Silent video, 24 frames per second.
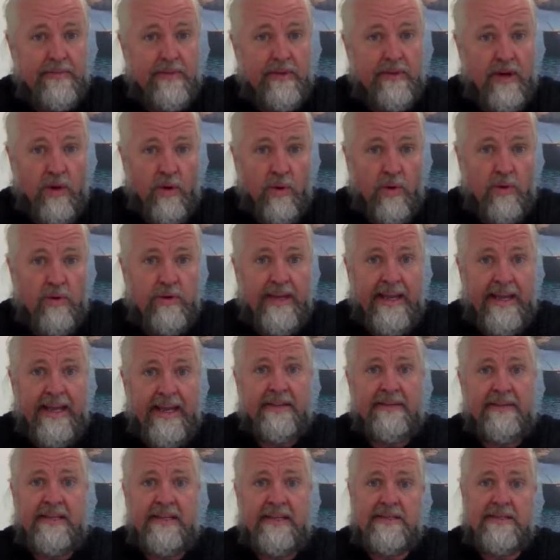Old
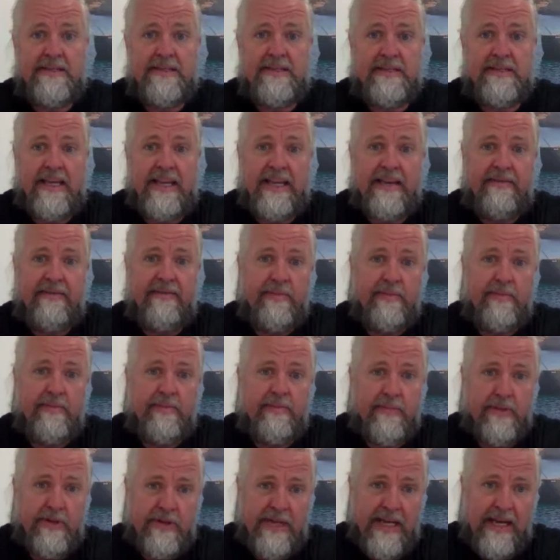engines even
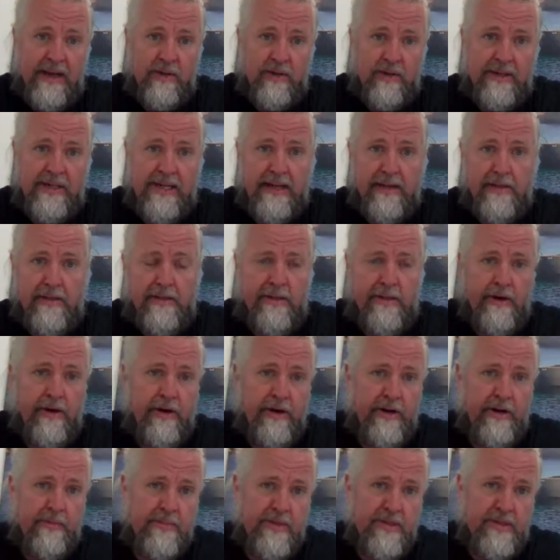put out like
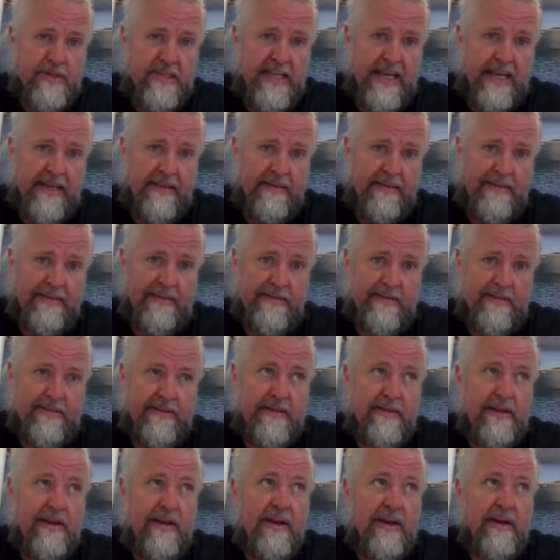30%
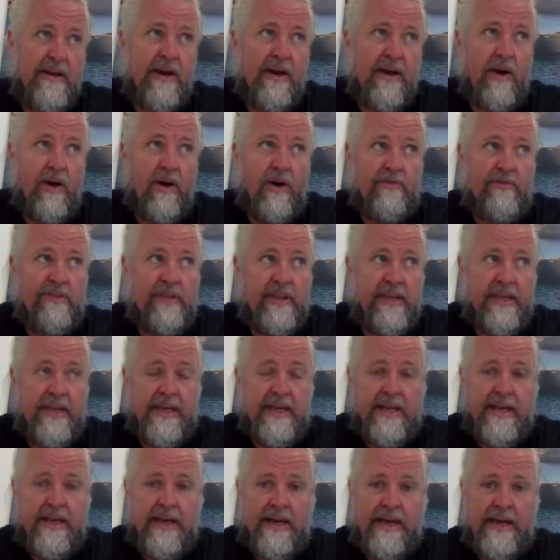of the